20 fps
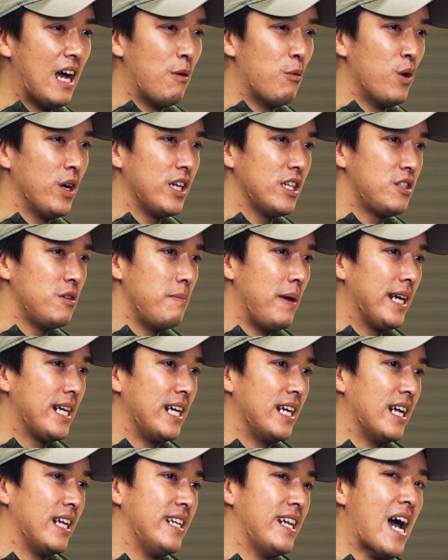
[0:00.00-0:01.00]
I wanted to
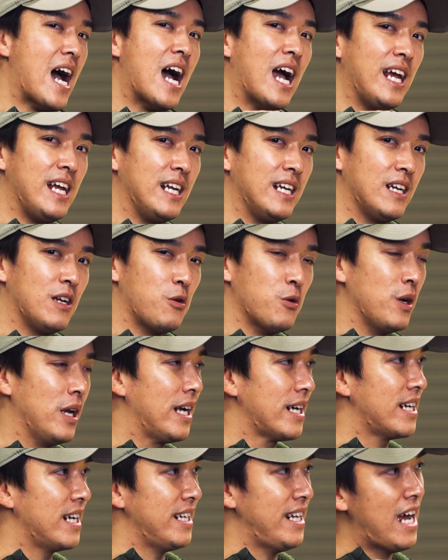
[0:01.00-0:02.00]
make it a 9 or
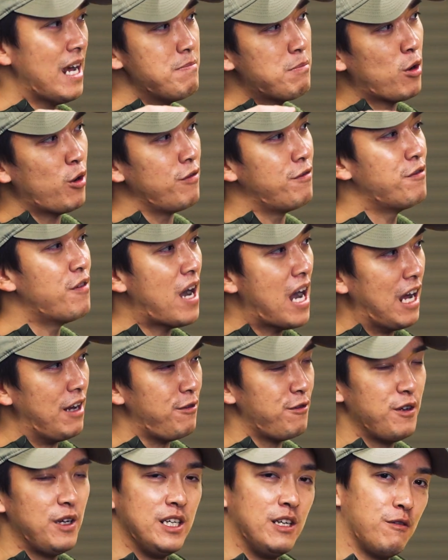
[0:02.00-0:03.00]
like a
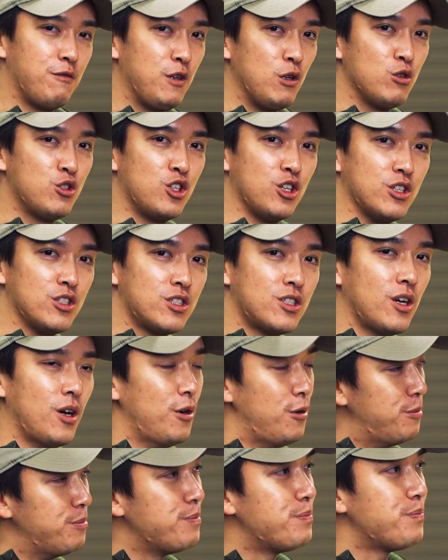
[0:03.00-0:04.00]
9.5 in the future, so